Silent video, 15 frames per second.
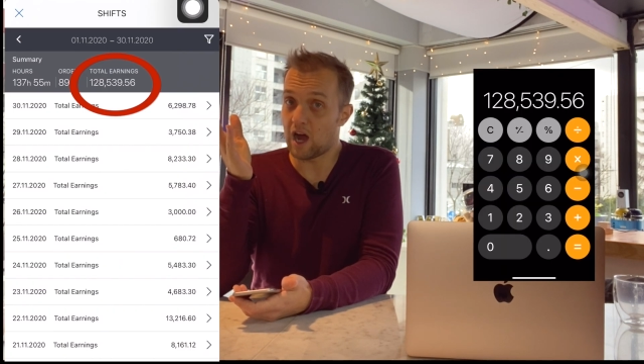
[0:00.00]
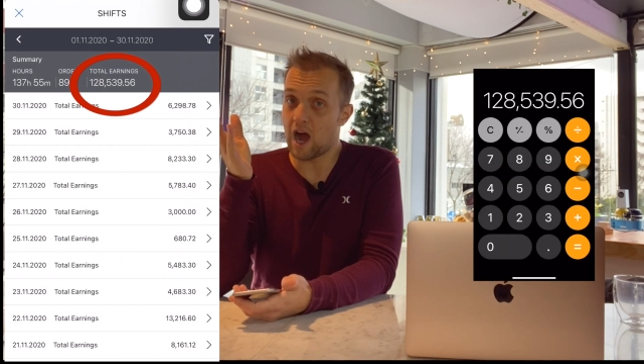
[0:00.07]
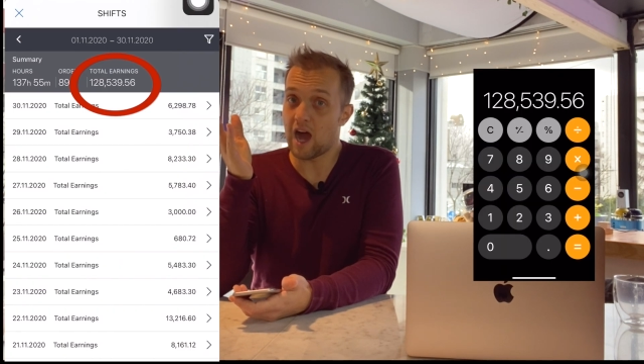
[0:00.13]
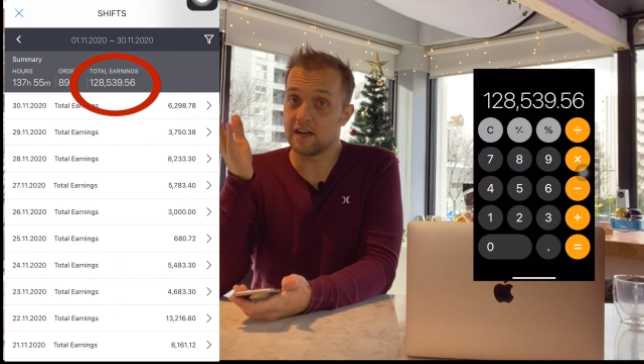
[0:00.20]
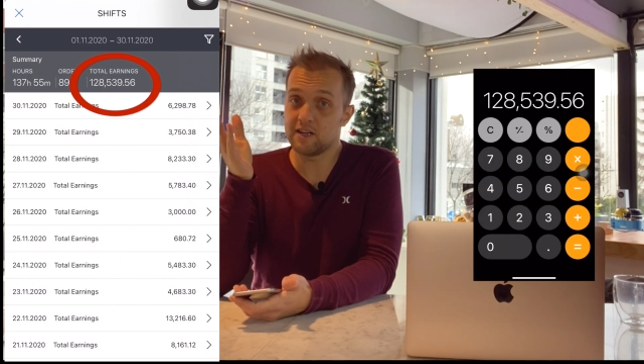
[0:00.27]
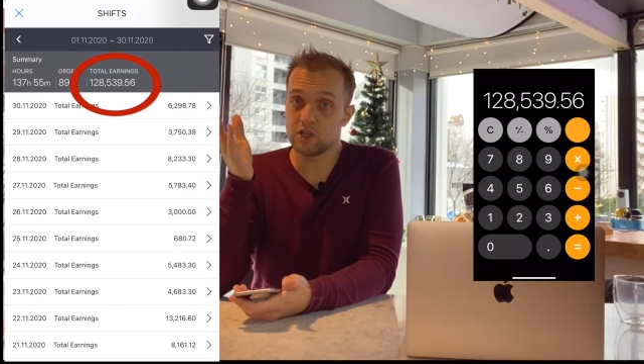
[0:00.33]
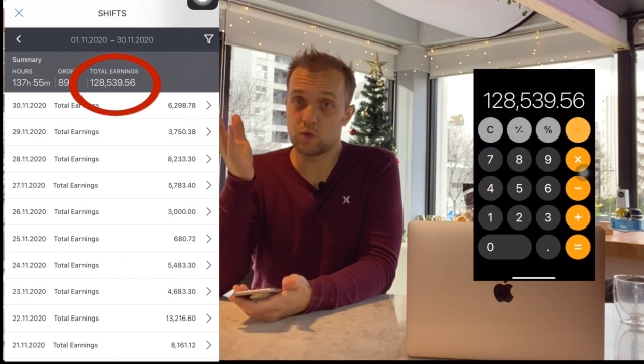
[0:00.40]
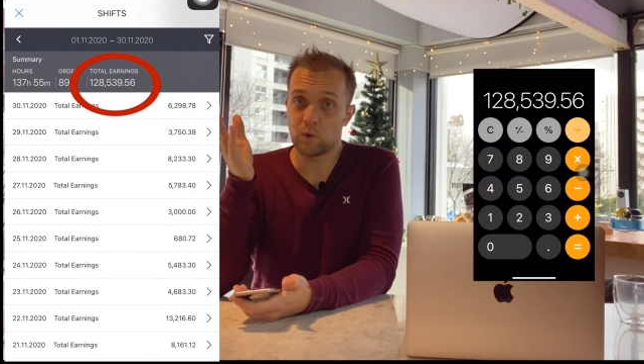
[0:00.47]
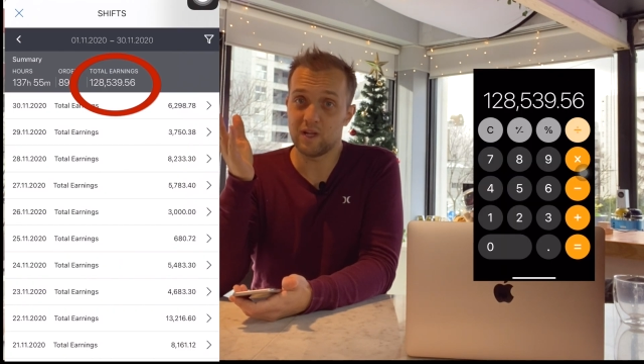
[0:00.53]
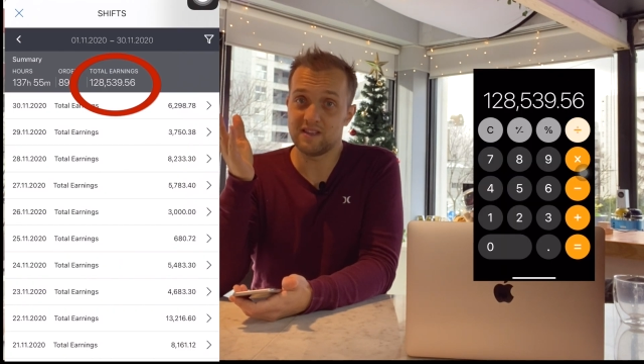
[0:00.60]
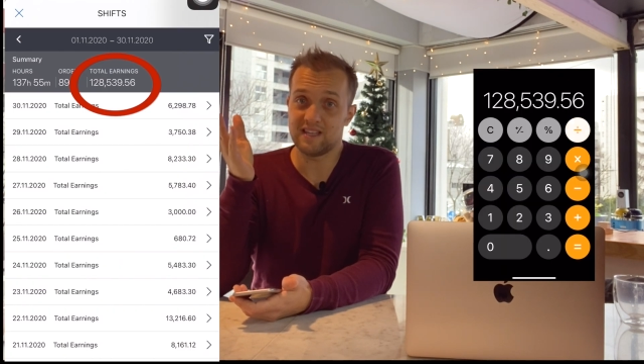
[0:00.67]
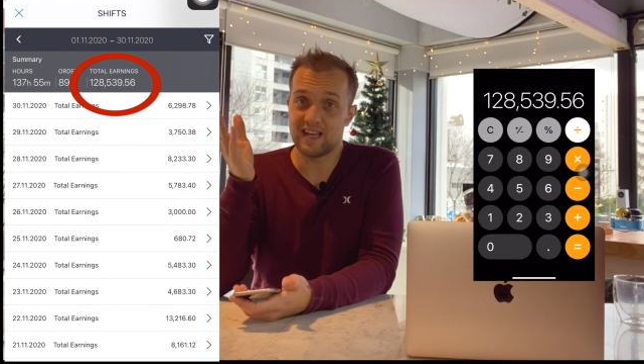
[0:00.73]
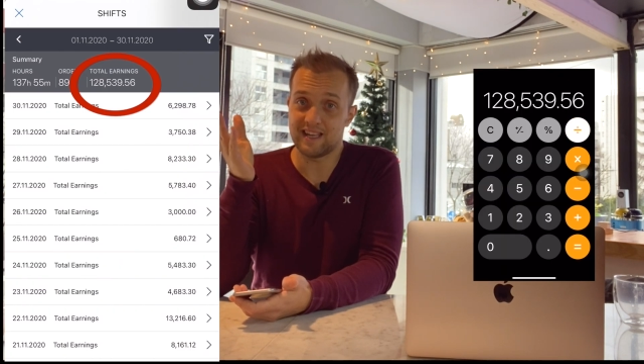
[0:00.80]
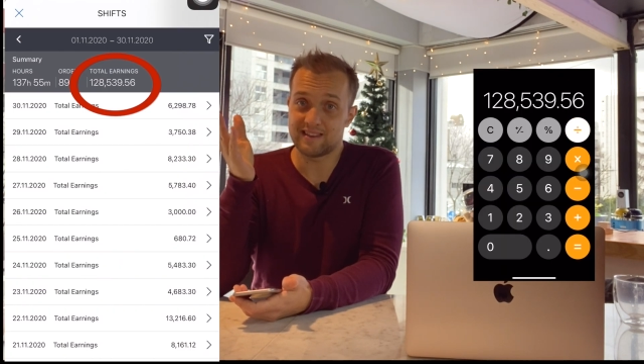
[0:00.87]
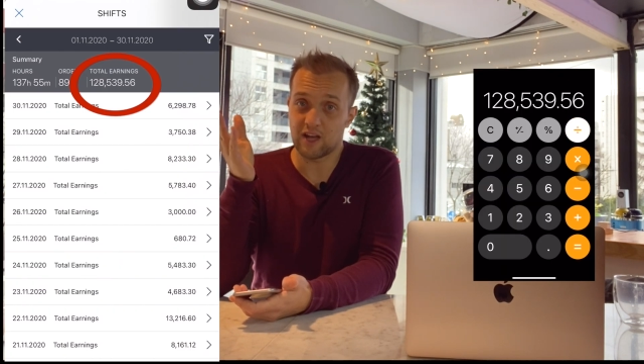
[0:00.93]

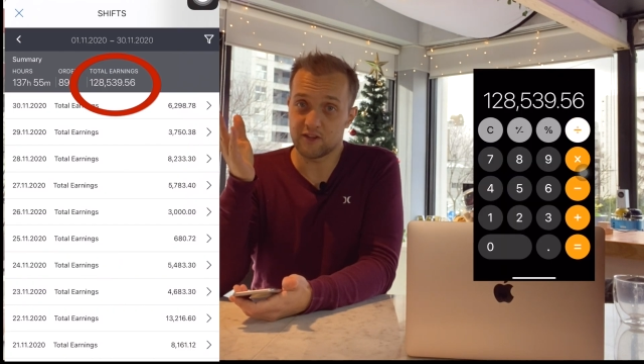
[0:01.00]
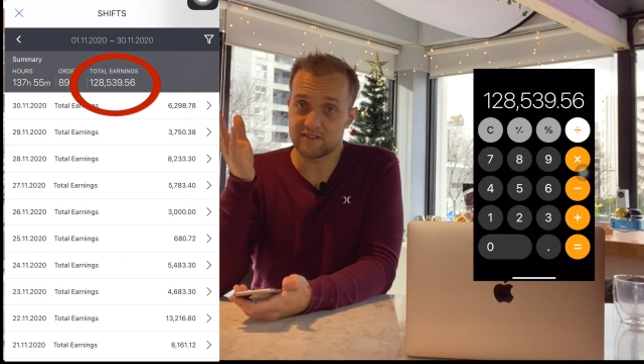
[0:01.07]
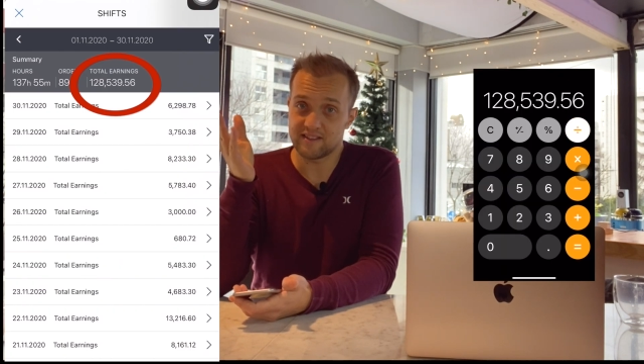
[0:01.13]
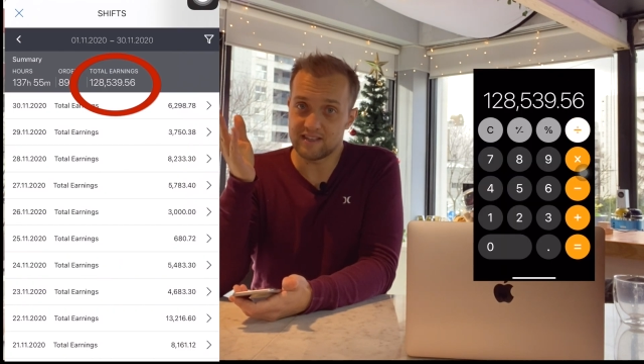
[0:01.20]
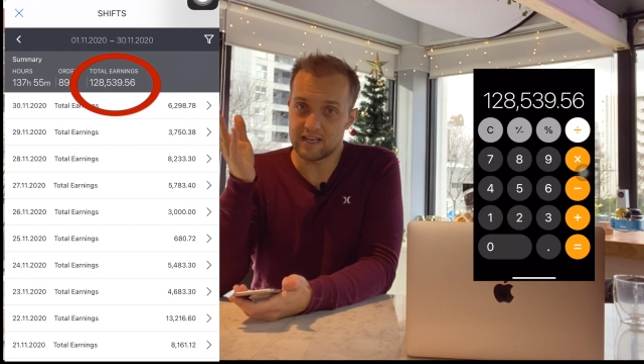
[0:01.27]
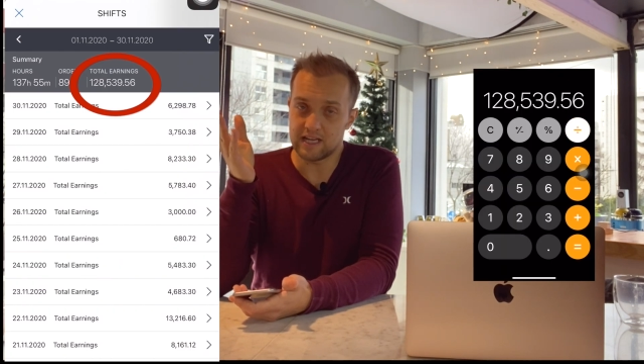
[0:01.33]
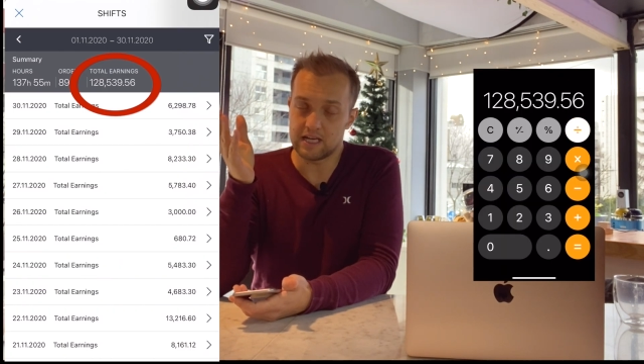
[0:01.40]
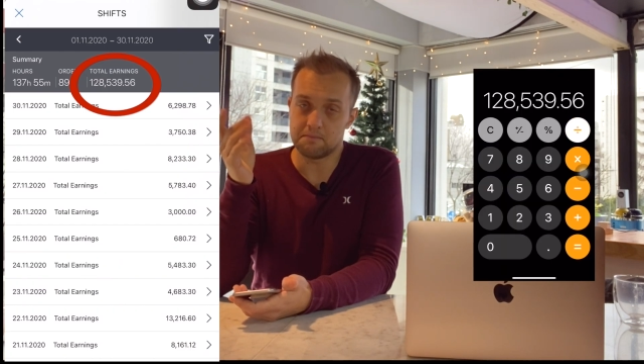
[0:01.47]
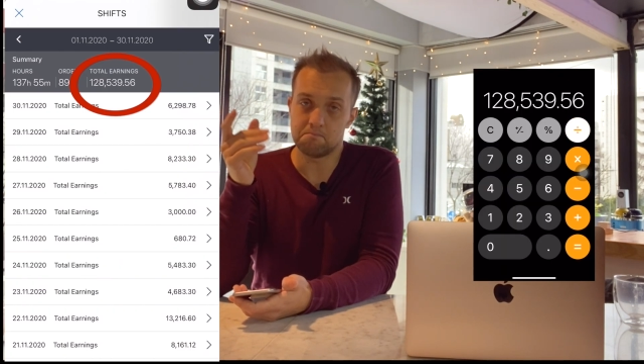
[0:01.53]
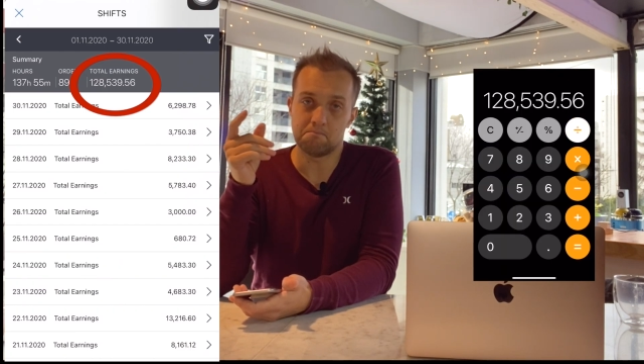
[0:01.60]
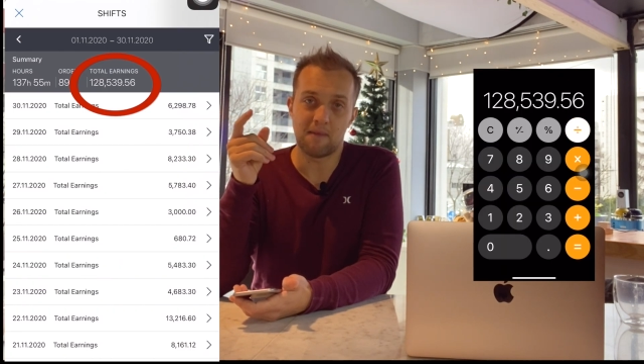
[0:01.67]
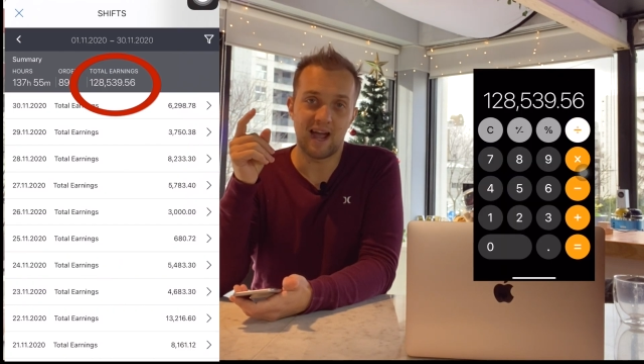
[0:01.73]
128,000 yen,